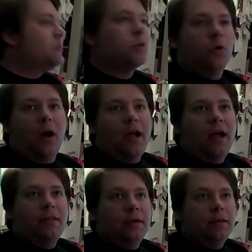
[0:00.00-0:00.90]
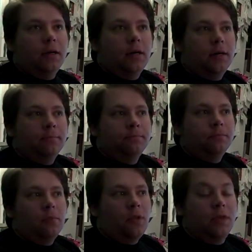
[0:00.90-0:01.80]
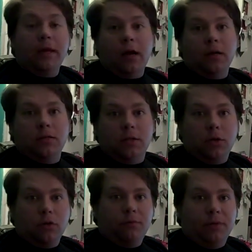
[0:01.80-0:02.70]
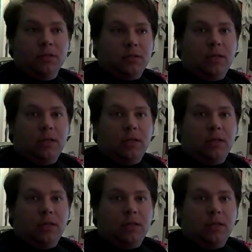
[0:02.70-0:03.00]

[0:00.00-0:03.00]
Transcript: So I think I think it honestly could have been